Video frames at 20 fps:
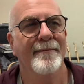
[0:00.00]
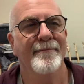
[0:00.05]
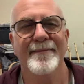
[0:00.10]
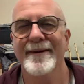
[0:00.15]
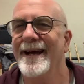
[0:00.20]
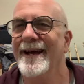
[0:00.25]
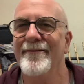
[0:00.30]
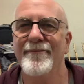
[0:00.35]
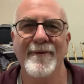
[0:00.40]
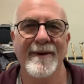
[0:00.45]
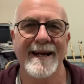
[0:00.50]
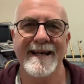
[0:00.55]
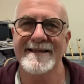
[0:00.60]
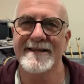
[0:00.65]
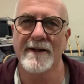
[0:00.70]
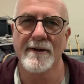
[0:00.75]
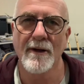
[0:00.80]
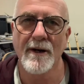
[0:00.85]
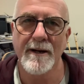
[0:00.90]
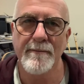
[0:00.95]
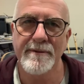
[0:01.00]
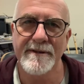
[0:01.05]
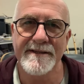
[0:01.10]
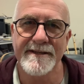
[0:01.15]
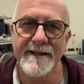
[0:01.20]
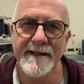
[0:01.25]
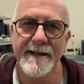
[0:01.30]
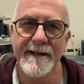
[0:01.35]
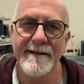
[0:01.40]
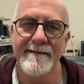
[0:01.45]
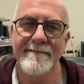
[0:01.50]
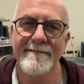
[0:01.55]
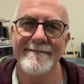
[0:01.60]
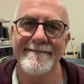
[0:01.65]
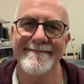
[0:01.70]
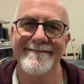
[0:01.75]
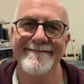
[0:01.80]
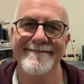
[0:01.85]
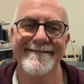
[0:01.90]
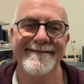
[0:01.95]
Everyone has a library scene,
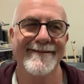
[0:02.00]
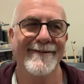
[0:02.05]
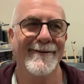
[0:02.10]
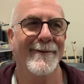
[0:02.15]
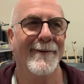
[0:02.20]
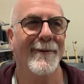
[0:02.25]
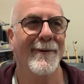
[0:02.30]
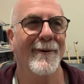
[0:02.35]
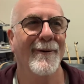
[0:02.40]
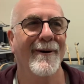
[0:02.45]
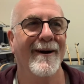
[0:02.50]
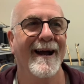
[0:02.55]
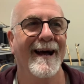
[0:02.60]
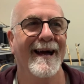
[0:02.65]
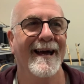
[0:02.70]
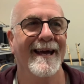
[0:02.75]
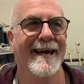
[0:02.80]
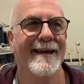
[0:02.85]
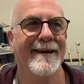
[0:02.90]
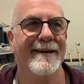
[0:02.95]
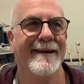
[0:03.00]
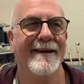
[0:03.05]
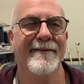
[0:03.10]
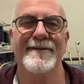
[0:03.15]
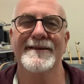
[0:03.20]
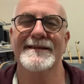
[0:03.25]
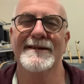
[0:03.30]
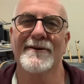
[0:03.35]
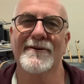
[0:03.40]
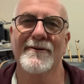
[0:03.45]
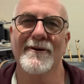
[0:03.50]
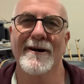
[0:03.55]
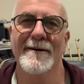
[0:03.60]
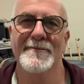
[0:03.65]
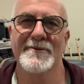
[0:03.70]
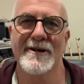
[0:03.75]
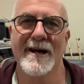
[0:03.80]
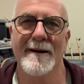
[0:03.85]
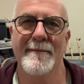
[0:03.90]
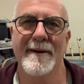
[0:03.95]
or if it's a crime
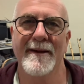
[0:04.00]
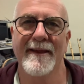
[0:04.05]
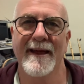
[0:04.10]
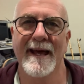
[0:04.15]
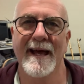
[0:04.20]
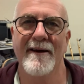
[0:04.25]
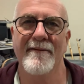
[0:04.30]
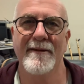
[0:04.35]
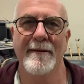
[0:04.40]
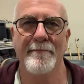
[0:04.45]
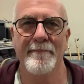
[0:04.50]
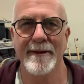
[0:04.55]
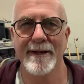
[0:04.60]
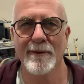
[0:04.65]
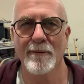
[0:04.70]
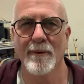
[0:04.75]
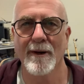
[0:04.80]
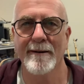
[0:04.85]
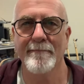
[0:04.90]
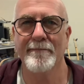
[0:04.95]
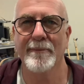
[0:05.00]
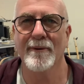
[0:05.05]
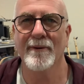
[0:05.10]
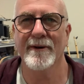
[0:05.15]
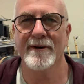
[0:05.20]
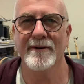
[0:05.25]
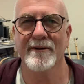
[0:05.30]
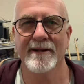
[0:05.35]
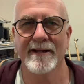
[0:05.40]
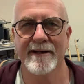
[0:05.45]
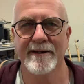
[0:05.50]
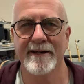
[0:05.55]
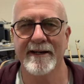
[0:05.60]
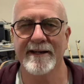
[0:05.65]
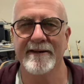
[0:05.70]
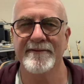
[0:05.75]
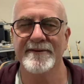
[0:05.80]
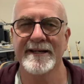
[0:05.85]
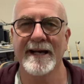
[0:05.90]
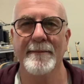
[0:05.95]
drama, they have that big whiteboard and all the
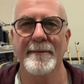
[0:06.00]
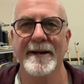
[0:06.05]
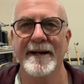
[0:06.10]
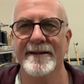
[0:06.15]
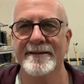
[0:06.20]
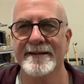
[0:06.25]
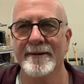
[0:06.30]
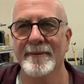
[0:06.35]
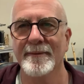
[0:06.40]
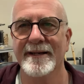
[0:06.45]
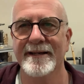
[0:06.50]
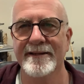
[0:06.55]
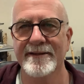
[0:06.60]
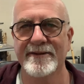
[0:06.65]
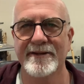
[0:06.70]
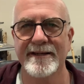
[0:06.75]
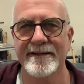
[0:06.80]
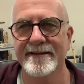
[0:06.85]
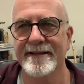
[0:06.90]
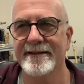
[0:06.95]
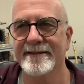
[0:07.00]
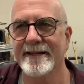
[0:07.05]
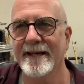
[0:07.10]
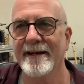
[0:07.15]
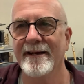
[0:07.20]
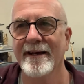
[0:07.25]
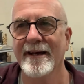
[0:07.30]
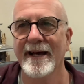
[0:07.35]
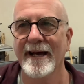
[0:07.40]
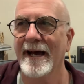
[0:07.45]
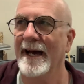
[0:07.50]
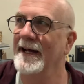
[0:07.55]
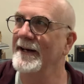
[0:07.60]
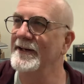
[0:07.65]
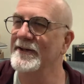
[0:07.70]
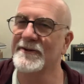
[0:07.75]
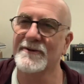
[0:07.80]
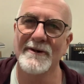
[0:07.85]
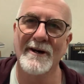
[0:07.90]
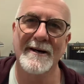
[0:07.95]
detectives come in and someone sits there and
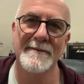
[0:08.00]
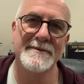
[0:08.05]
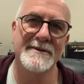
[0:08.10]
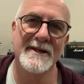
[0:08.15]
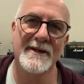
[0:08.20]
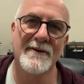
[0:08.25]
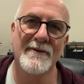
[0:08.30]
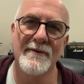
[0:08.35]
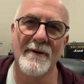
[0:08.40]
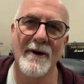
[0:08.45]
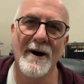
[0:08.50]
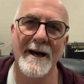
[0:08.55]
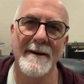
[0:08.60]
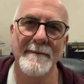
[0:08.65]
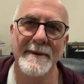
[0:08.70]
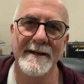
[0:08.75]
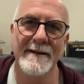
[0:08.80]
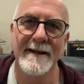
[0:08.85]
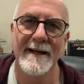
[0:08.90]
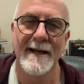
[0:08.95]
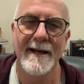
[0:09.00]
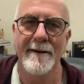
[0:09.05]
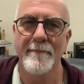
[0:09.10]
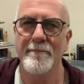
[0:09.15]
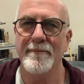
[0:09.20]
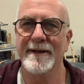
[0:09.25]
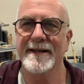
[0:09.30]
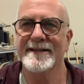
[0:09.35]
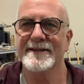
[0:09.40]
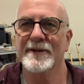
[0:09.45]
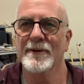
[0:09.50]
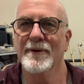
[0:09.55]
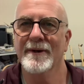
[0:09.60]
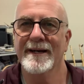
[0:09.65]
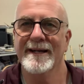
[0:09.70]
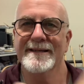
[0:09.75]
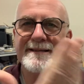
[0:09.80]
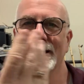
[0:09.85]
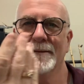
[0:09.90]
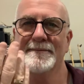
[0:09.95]
describes the crime and brings the
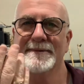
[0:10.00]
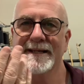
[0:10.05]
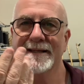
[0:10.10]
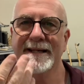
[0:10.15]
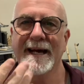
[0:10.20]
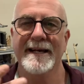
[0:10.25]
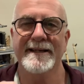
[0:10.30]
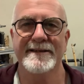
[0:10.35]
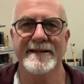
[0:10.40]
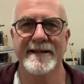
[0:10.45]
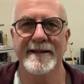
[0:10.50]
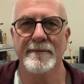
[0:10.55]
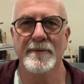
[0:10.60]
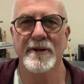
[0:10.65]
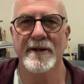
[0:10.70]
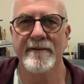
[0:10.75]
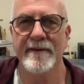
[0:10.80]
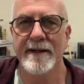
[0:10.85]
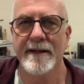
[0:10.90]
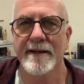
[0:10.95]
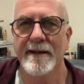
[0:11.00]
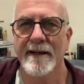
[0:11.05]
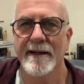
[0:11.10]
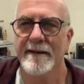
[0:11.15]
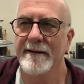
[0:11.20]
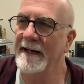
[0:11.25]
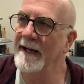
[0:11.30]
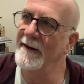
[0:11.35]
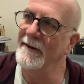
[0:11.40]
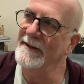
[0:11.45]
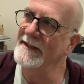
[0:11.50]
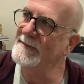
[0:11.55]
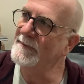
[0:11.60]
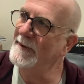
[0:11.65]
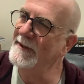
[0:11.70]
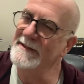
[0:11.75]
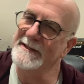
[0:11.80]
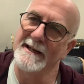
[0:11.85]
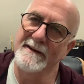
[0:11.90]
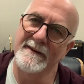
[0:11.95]
audience up to date to the movie. Now, this
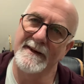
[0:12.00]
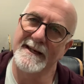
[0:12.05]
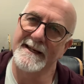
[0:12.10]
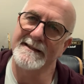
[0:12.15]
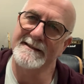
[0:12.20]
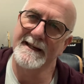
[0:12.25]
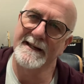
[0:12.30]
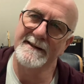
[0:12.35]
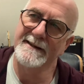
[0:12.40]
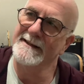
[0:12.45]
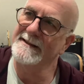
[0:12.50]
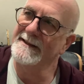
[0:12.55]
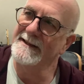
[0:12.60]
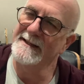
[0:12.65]
person over here has done this.